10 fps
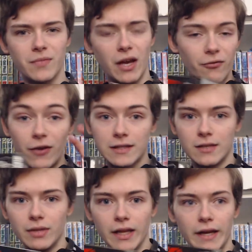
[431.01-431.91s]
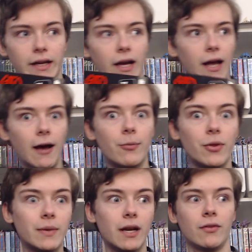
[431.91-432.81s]
not fix them, but like help
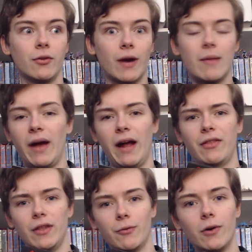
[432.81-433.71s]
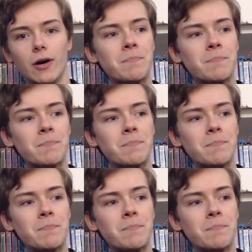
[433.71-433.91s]
them get on the right path that they want.